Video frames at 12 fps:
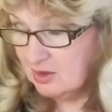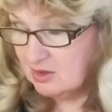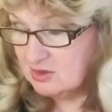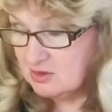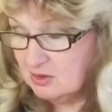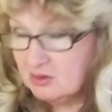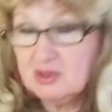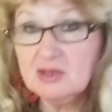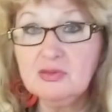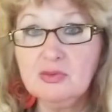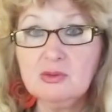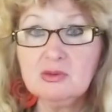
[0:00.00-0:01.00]
It's not
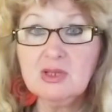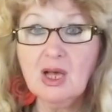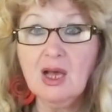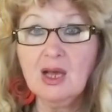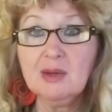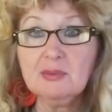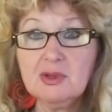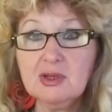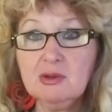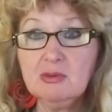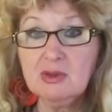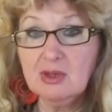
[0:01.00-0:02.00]
that full time.
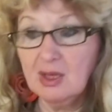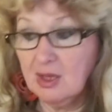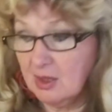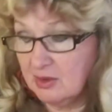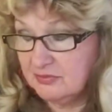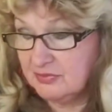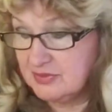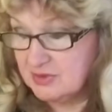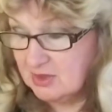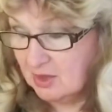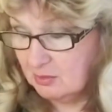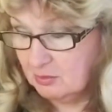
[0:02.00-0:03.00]
He will have
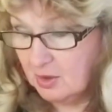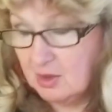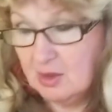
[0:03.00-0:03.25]
some